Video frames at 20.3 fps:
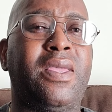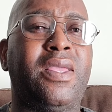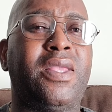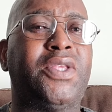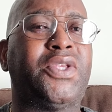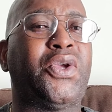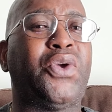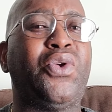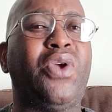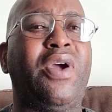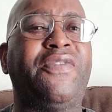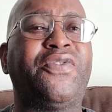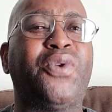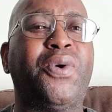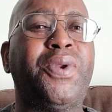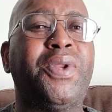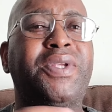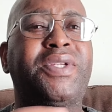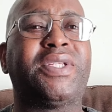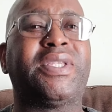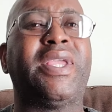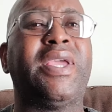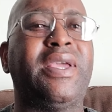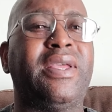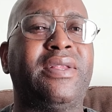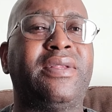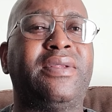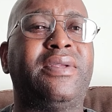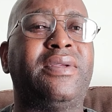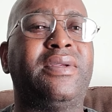So you have to
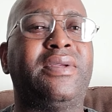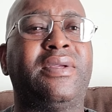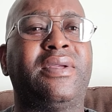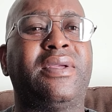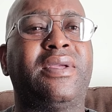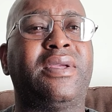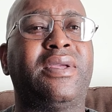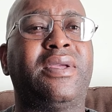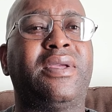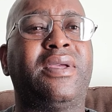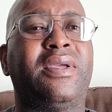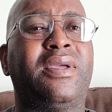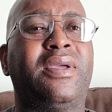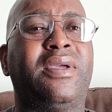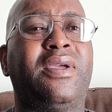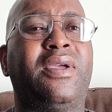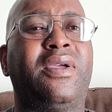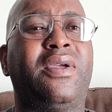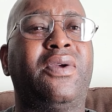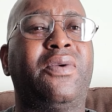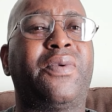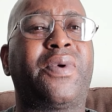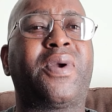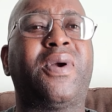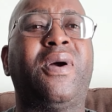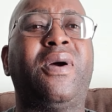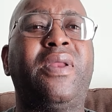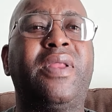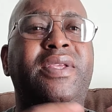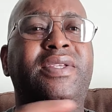understand,
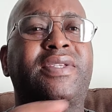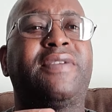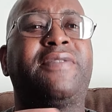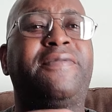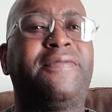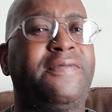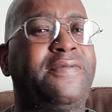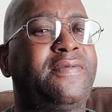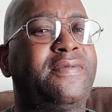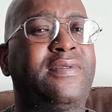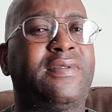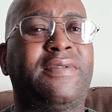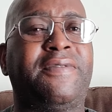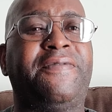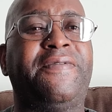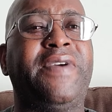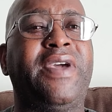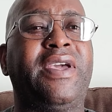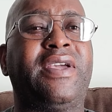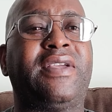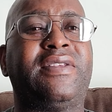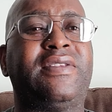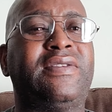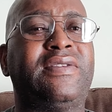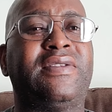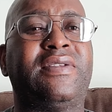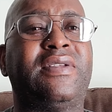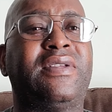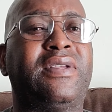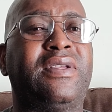regardless of the facts,